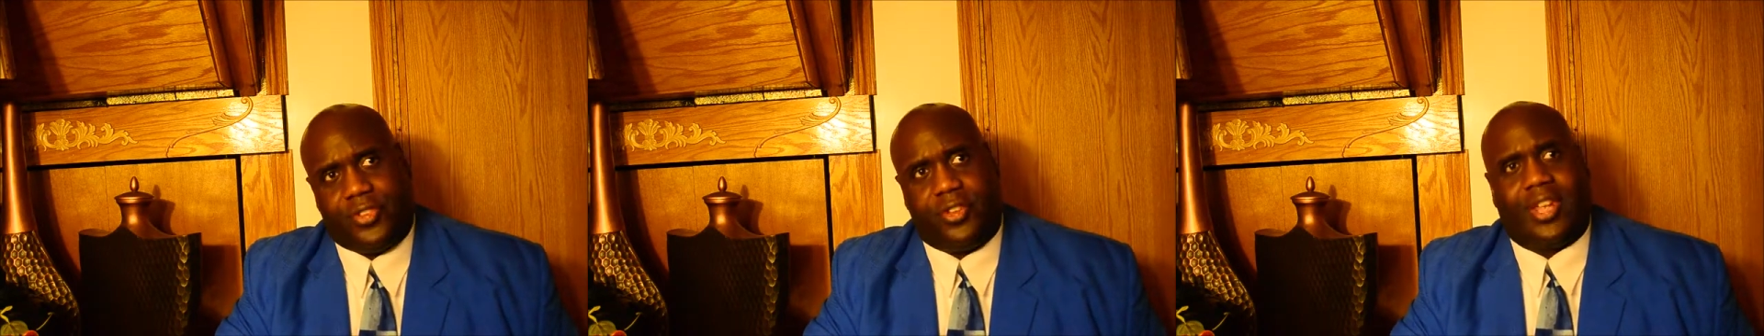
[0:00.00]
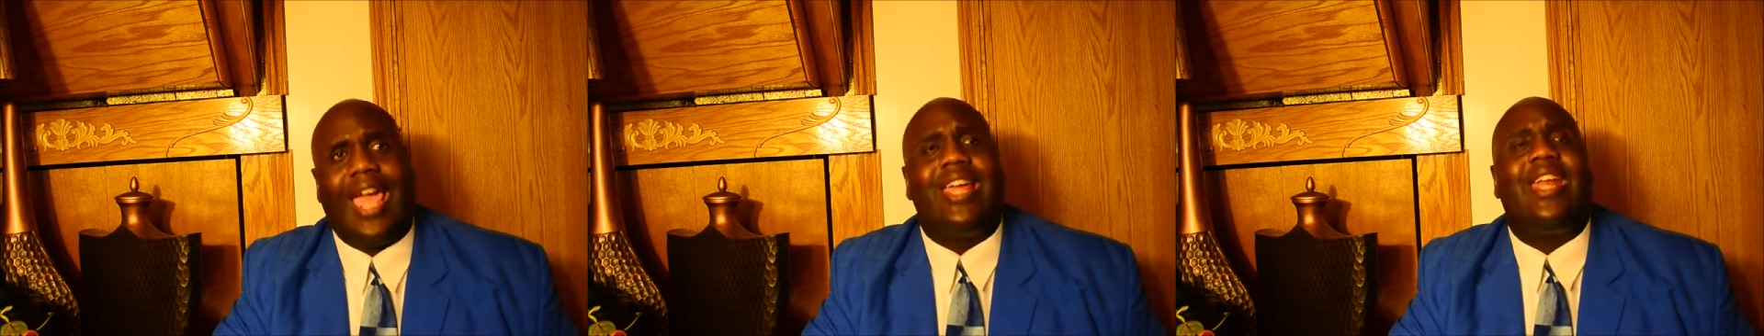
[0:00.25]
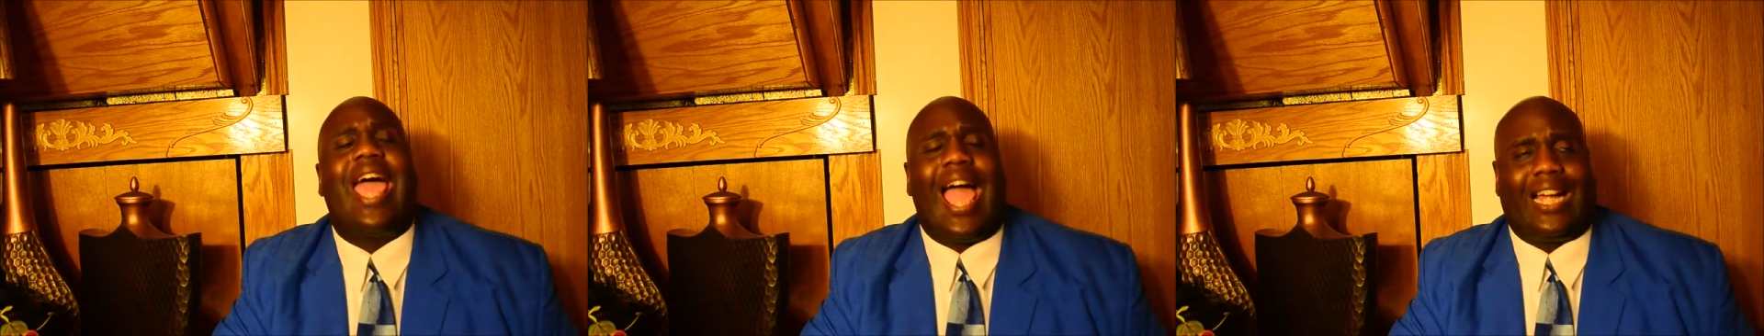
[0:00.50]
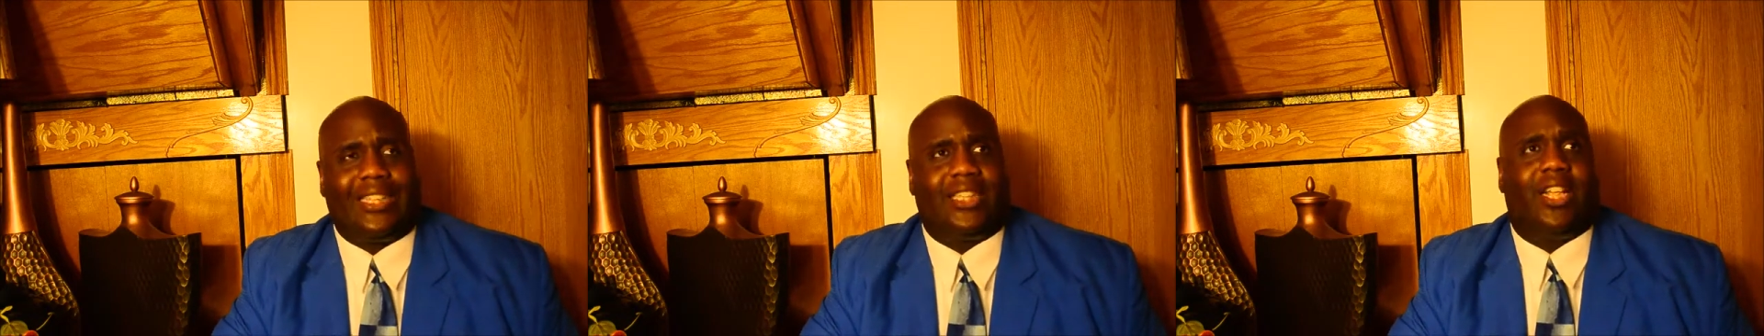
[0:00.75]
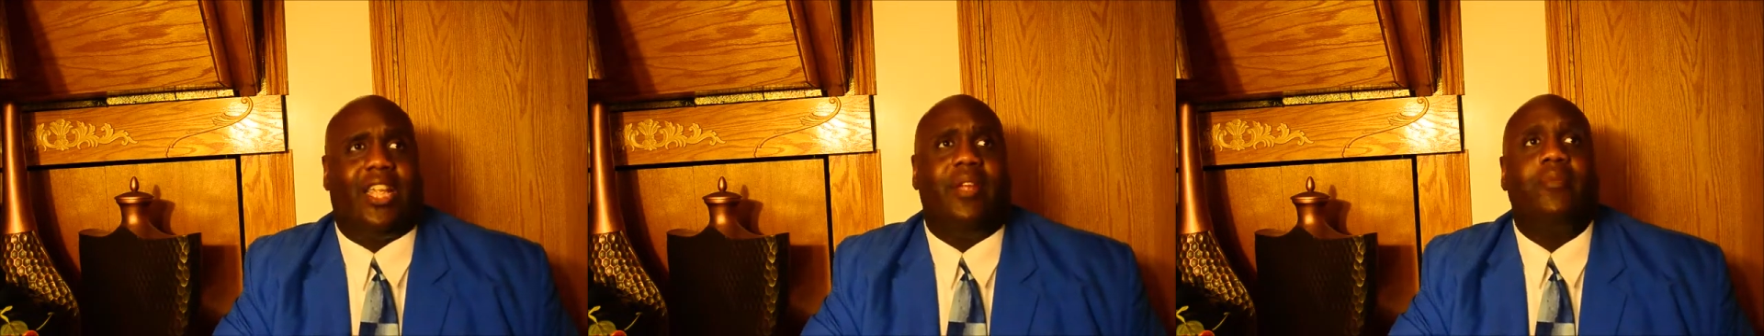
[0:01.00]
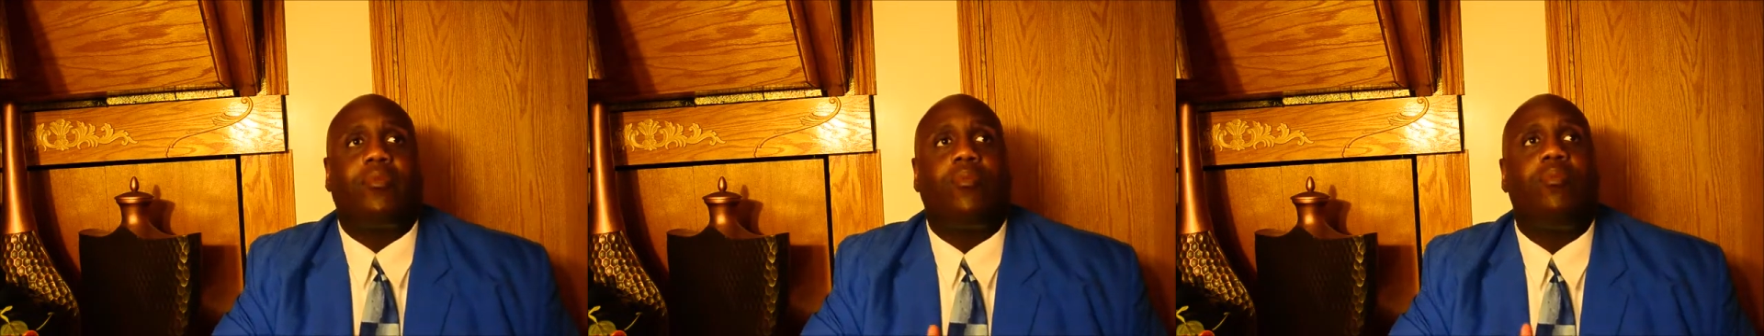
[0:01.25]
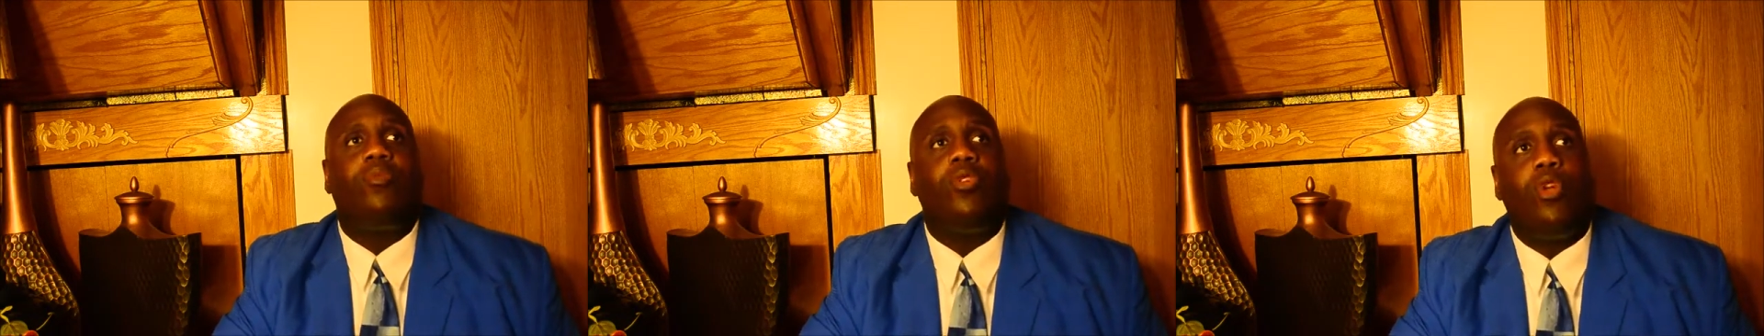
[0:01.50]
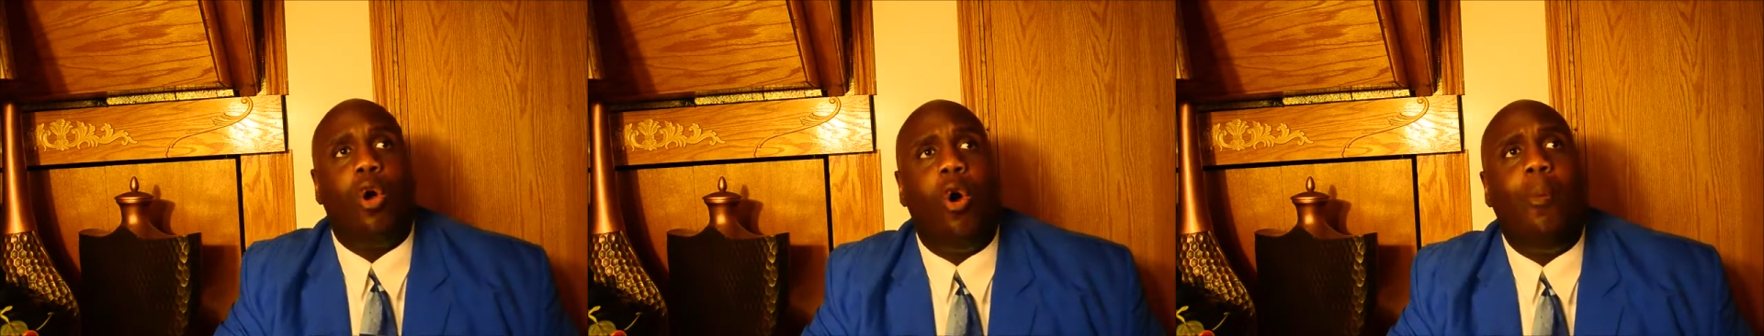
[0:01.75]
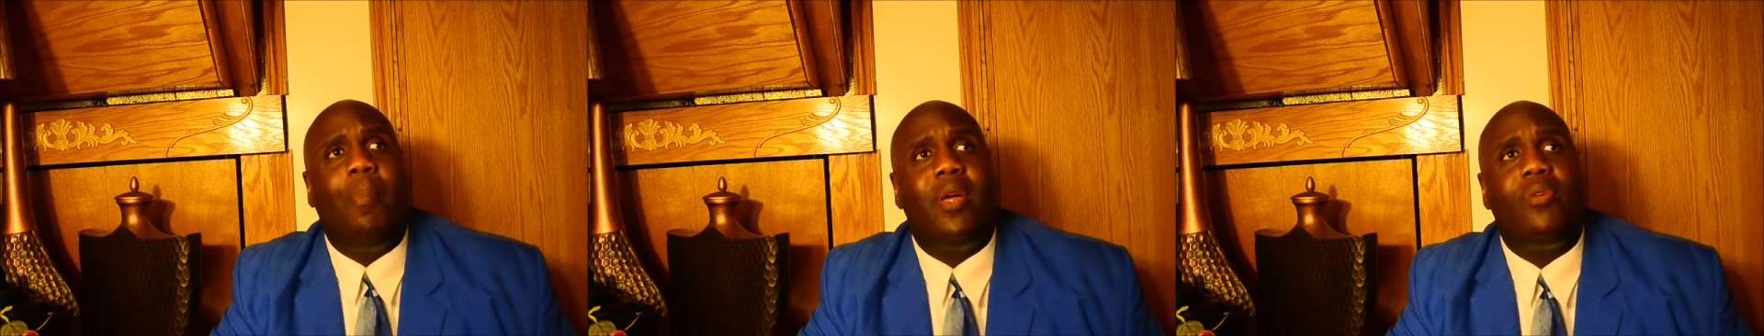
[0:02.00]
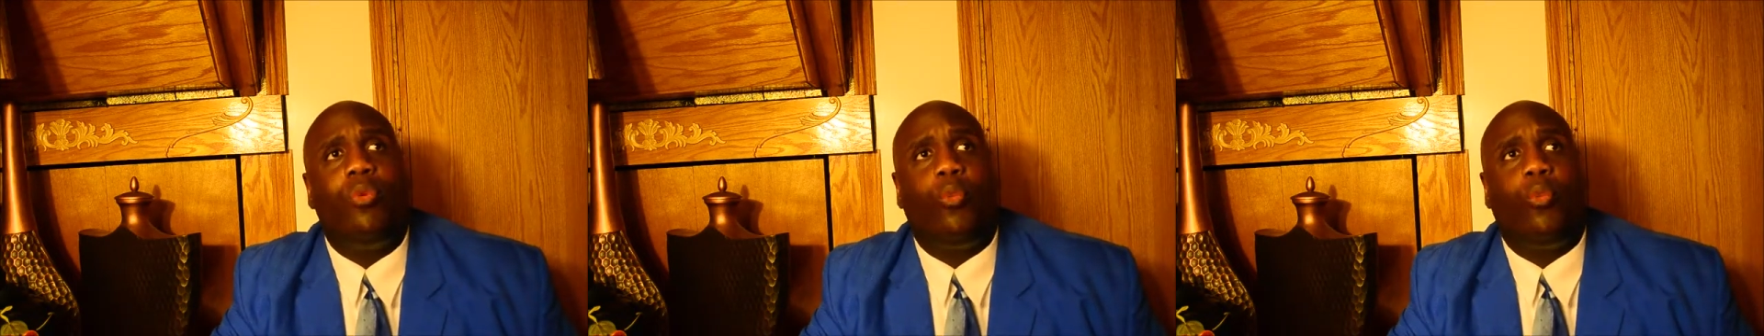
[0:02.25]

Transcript: gate actually opened